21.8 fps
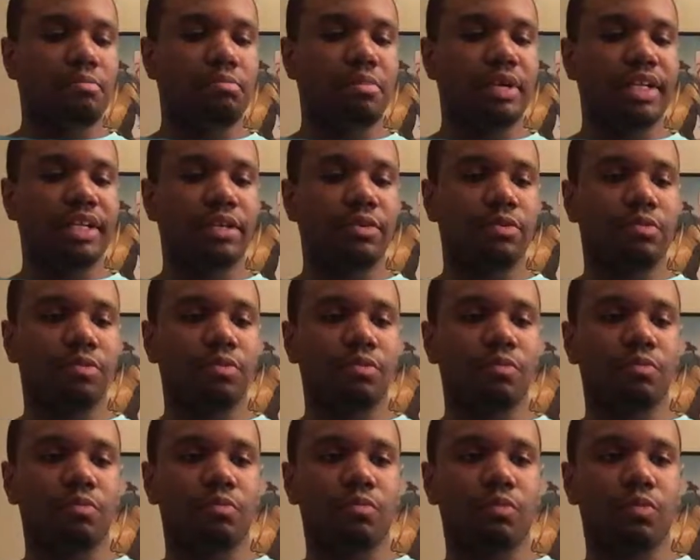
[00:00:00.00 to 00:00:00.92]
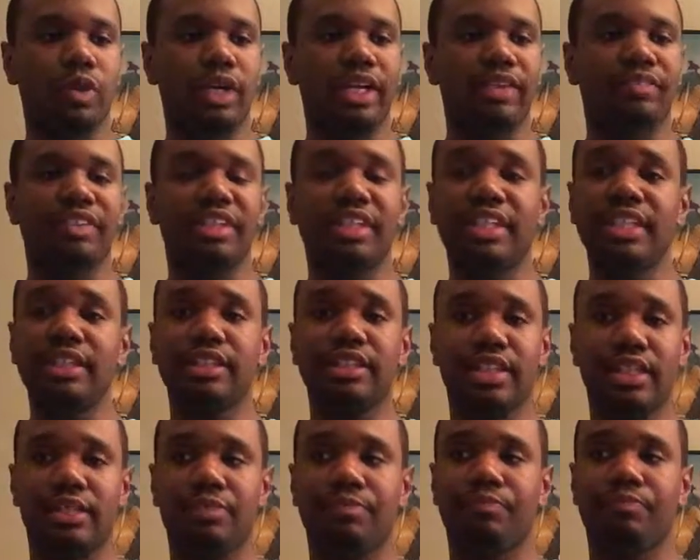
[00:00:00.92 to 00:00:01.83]
But whatever he
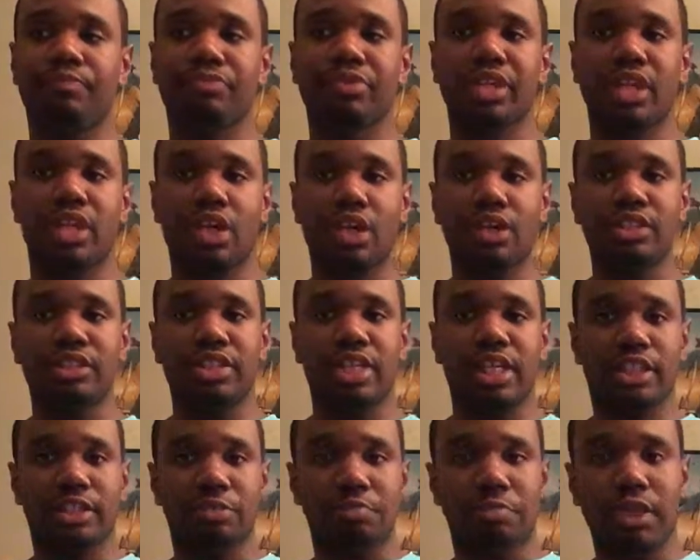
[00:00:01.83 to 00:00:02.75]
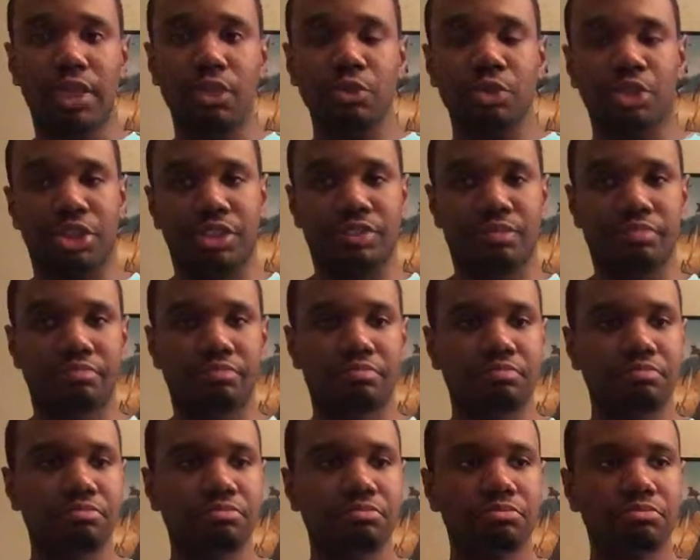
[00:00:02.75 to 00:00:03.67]
did caused the explosion,
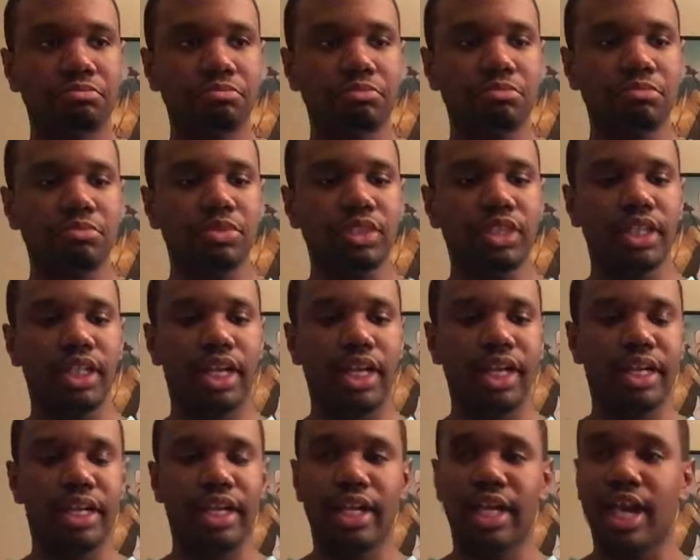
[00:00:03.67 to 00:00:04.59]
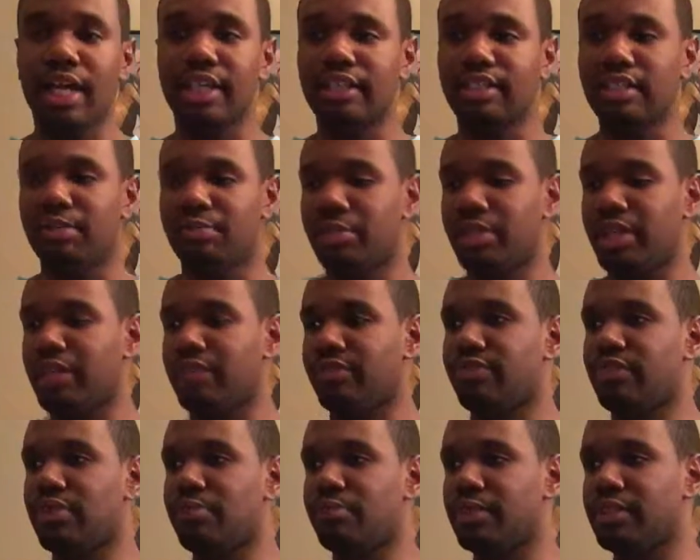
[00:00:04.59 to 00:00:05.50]
and they got separated
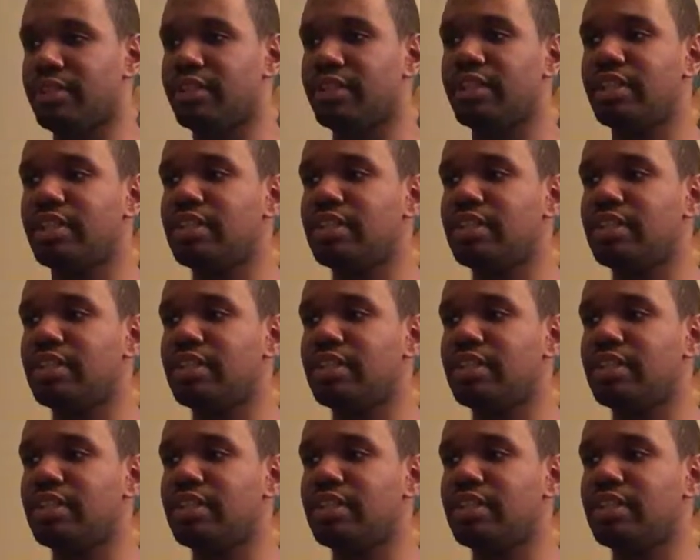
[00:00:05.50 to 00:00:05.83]
from it.